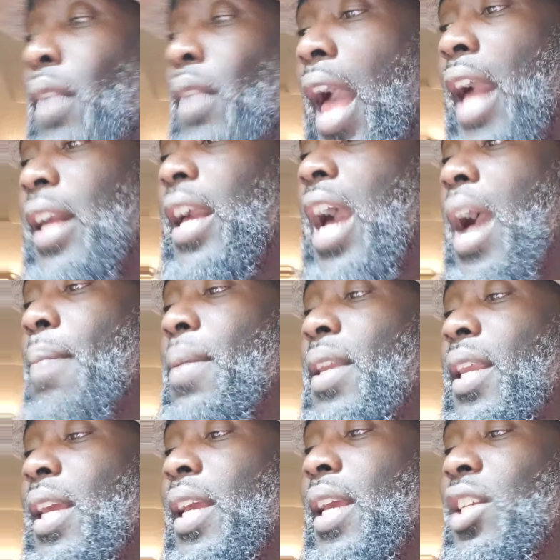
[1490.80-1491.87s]
I
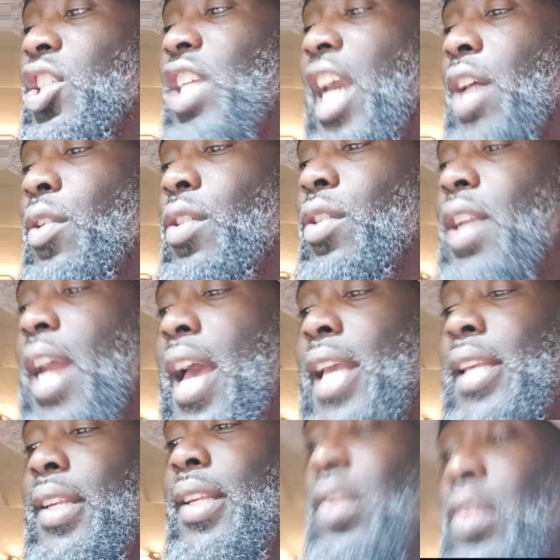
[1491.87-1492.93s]
commented in his channel
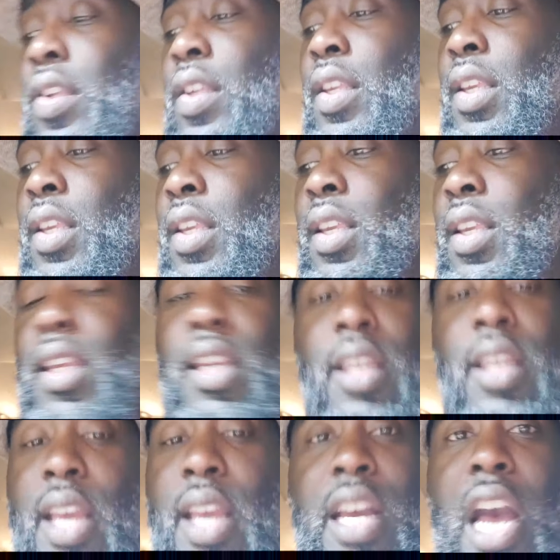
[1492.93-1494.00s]
tonight. He
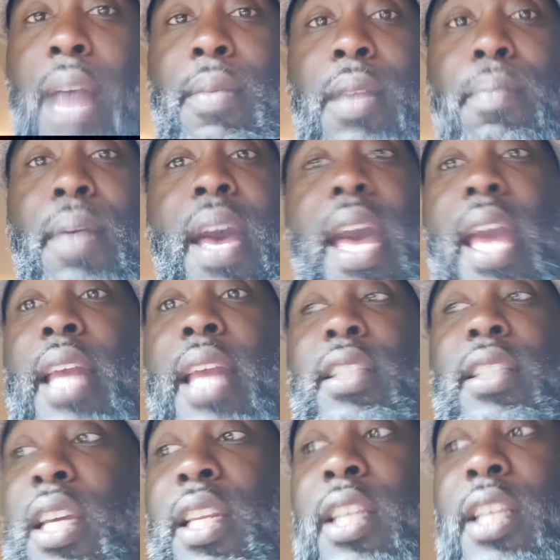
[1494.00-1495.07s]
didn't comment back,
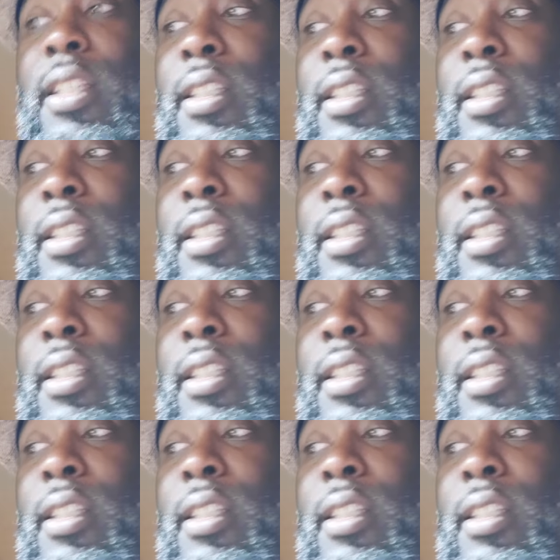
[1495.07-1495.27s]
did he?